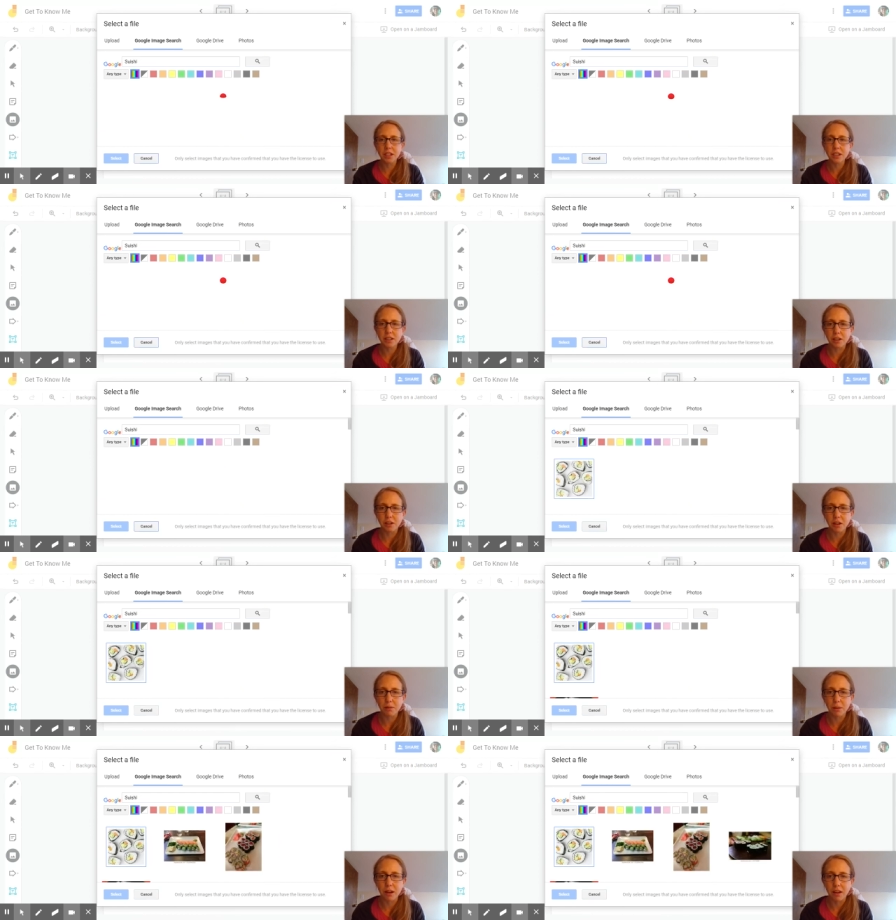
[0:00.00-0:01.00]
So I'm going
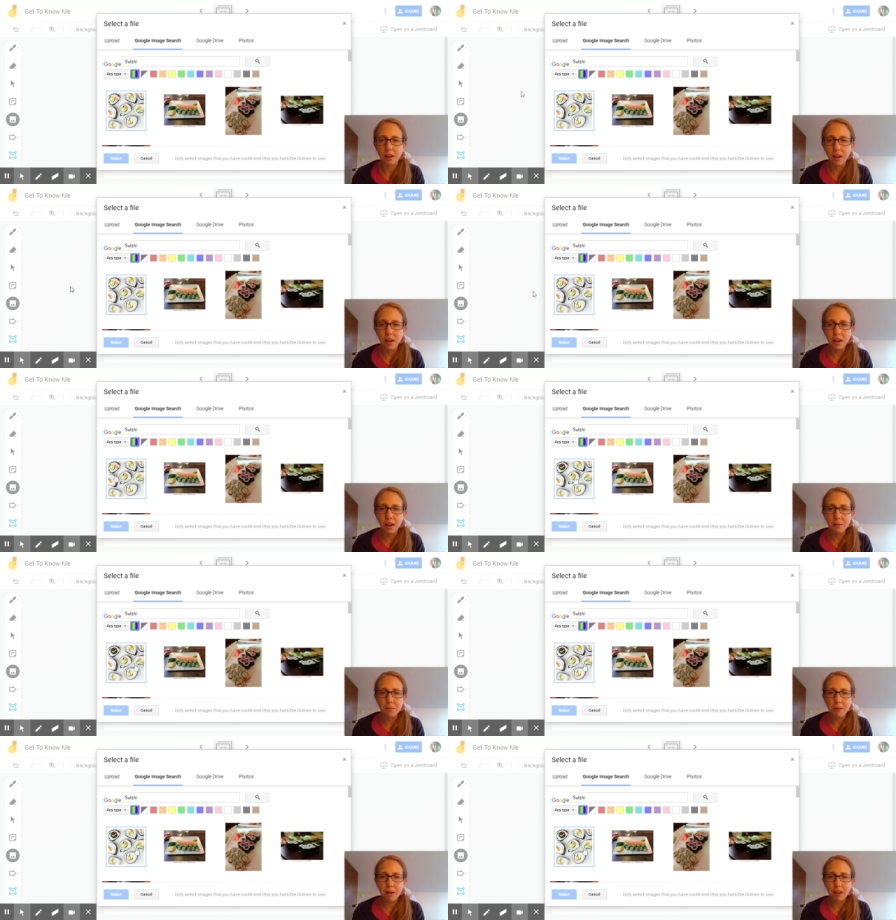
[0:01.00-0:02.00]
to
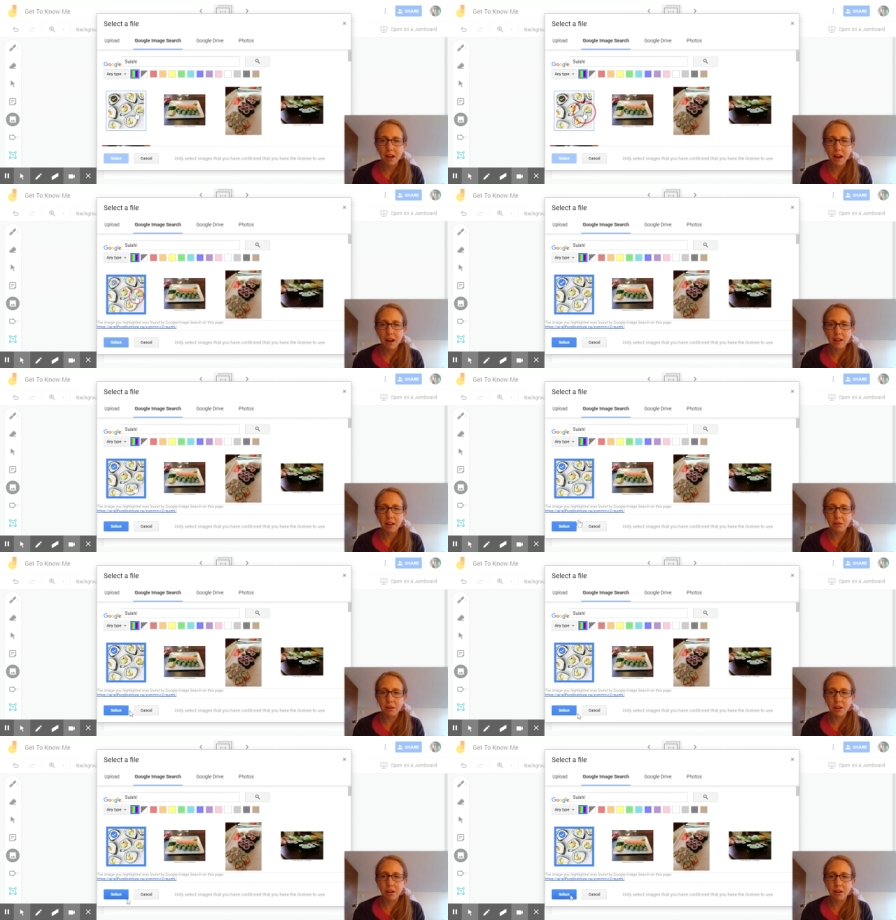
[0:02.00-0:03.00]
mimic that. There we
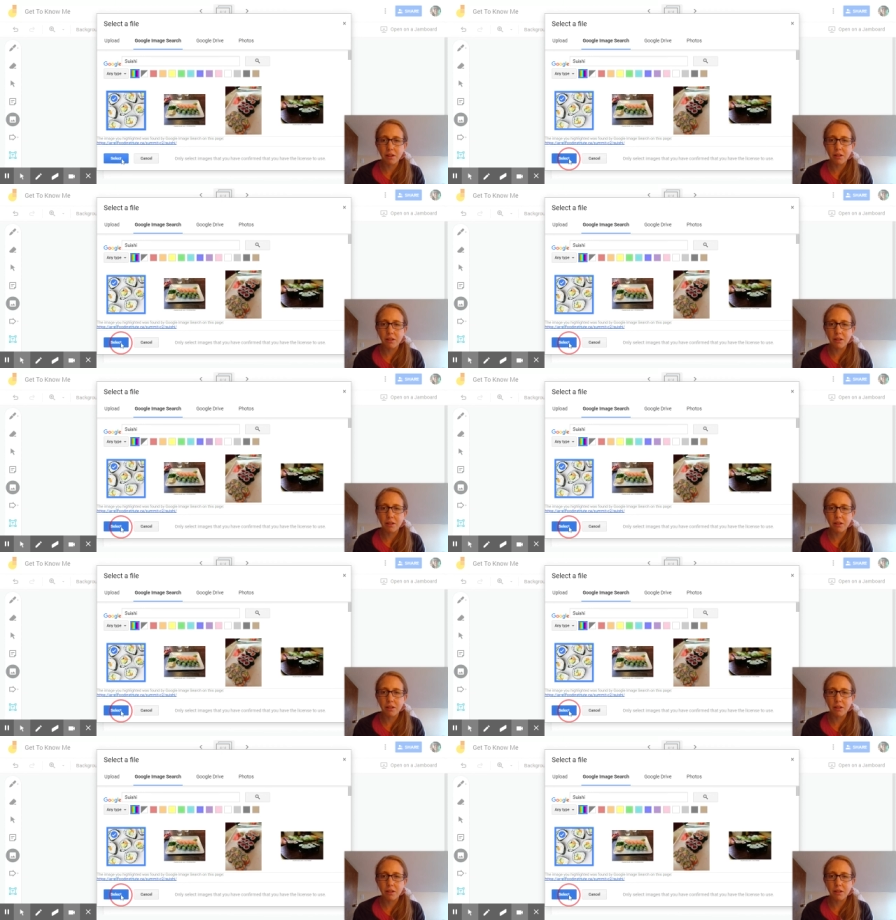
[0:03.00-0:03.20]
go.